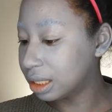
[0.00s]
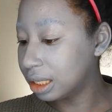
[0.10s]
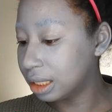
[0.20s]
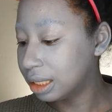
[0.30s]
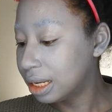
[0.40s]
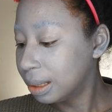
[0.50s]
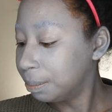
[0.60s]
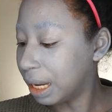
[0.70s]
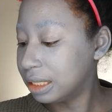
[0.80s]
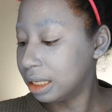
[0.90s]
just gonna
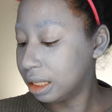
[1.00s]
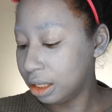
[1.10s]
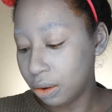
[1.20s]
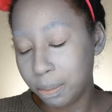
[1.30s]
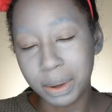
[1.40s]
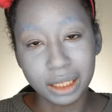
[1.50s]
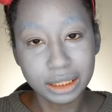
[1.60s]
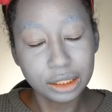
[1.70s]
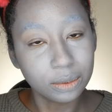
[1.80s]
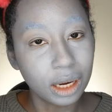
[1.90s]
basically go
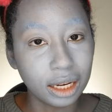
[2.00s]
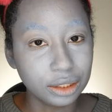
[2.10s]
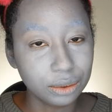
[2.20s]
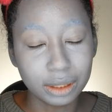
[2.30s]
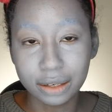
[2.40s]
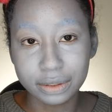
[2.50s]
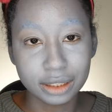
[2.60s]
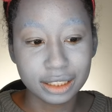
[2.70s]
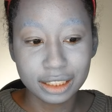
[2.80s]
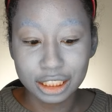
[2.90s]
balls to the wall and do
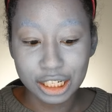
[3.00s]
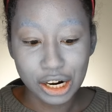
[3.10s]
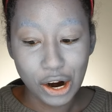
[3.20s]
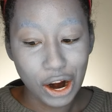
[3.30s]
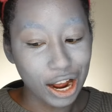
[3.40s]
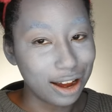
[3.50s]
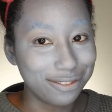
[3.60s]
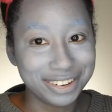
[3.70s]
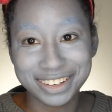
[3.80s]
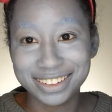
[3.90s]
whatever
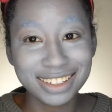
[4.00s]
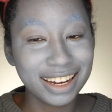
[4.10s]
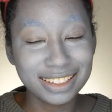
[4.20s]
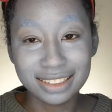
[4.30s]
I'm feeling like.